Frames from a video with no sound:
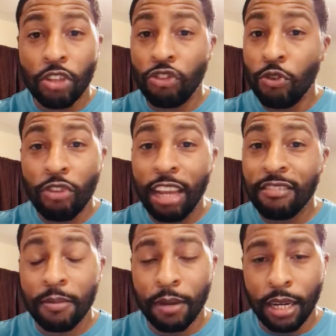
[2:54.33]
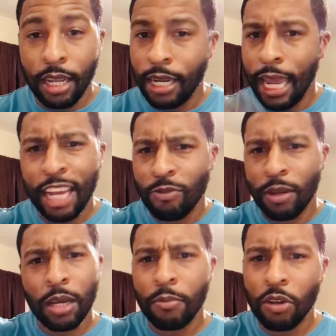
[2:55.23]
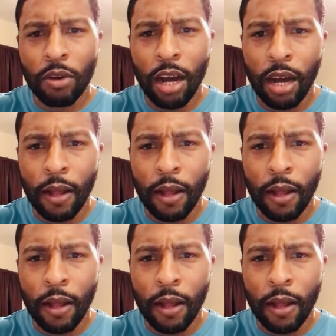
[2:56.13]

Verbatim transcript: you chasing money, and that has become your God.